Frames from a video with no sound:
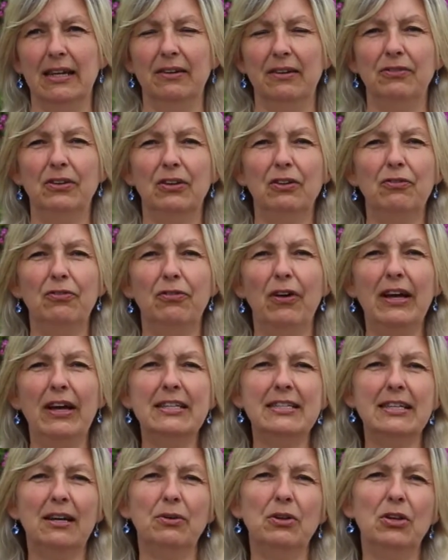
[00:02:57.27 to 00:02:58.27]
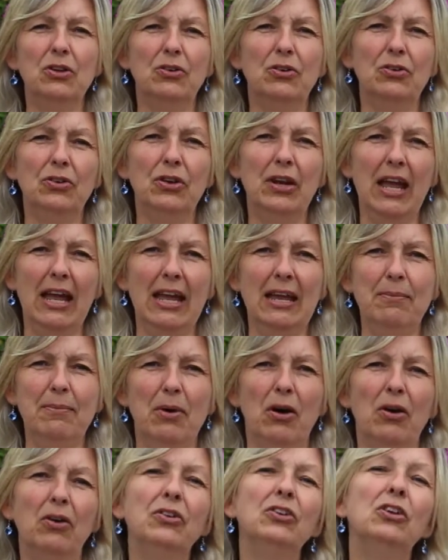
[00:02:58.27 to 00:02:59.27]
if you can find out your name
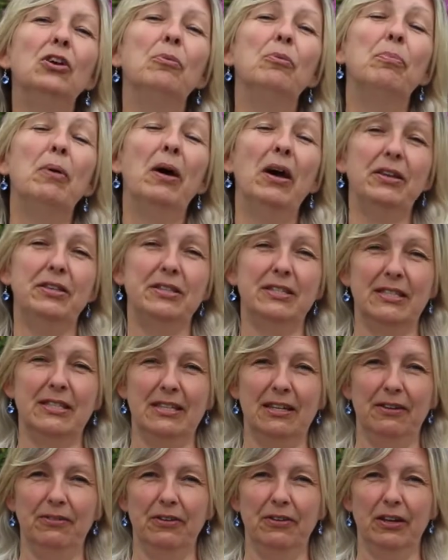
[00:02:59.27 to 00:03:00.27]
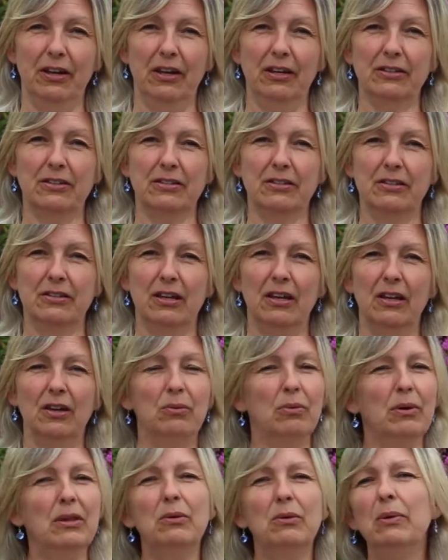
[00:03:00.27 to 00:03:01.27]
on your birth certificate, whether